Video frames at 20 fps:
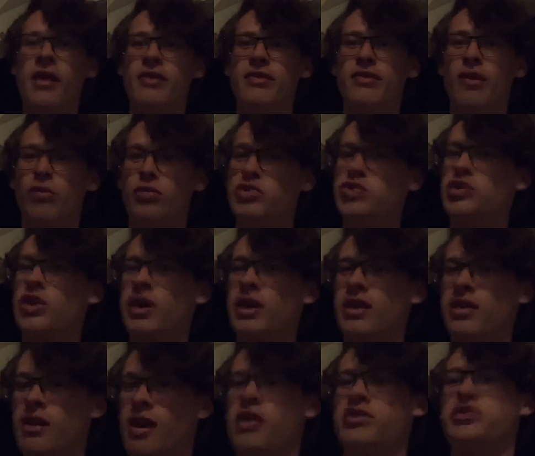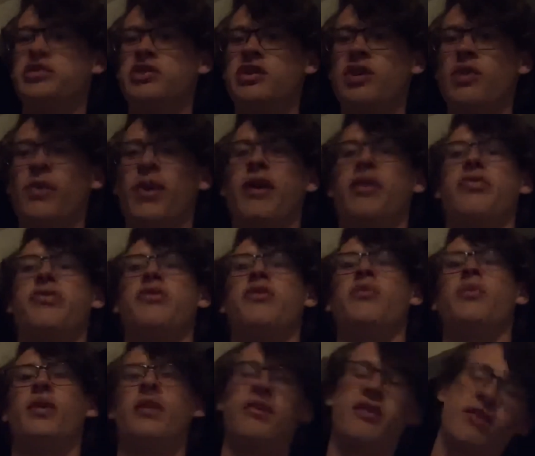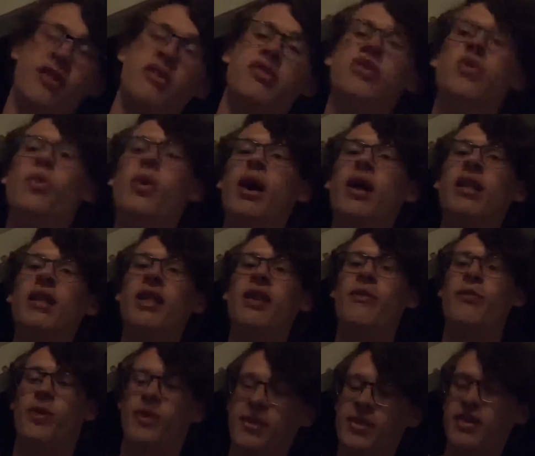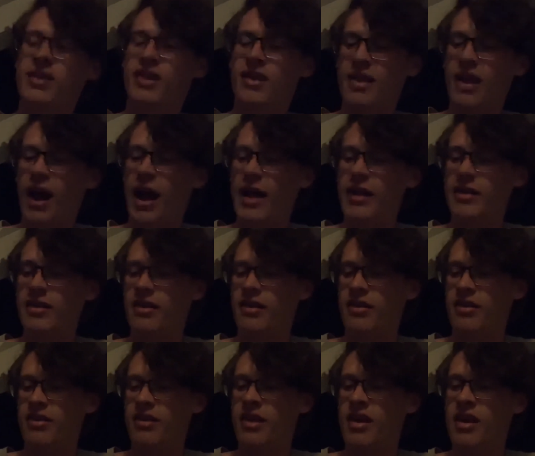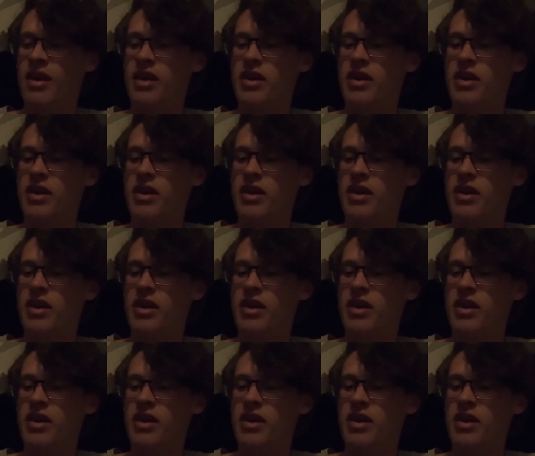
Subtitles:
Don't try to logic your way through what's going to do well and what's going to not, because